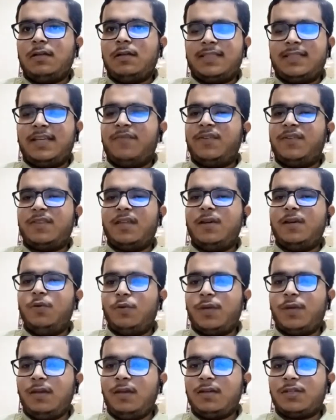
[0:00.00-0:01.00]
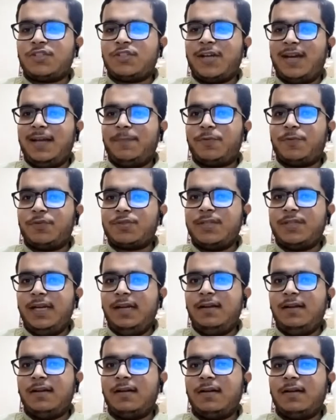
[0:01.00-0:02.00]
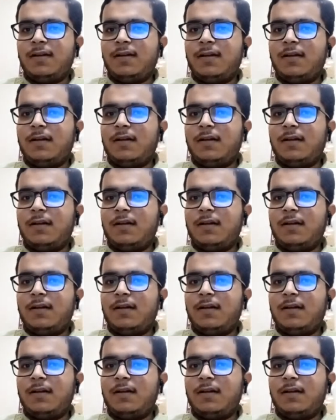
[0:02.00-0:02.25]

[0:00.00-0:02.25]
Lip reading: Is everything okay? Shall I proceed?